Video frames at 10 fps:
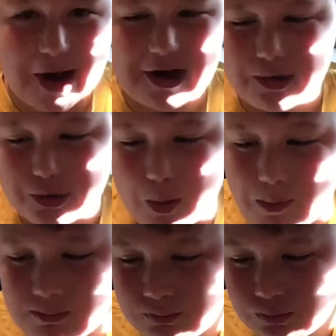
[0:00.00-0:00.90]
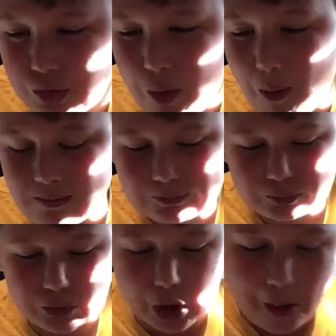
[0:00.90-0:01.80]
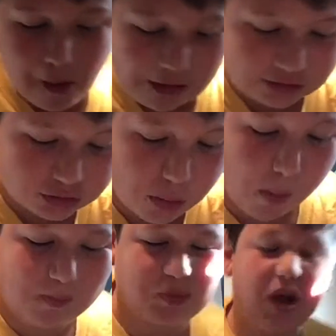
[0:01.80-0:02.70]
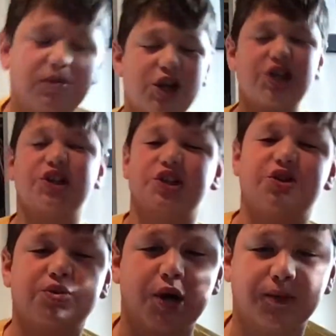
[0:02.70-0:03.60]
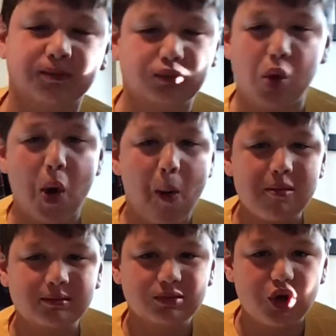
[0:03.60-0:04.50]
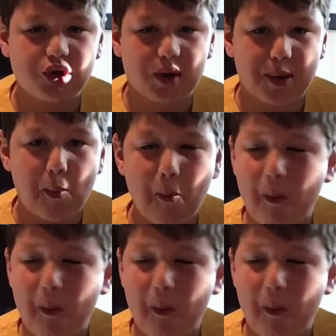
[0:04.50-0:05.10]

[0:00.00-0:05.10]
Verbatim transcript: bad it is. That's how chewy it was. I'm trying to get to two star. Too chewy.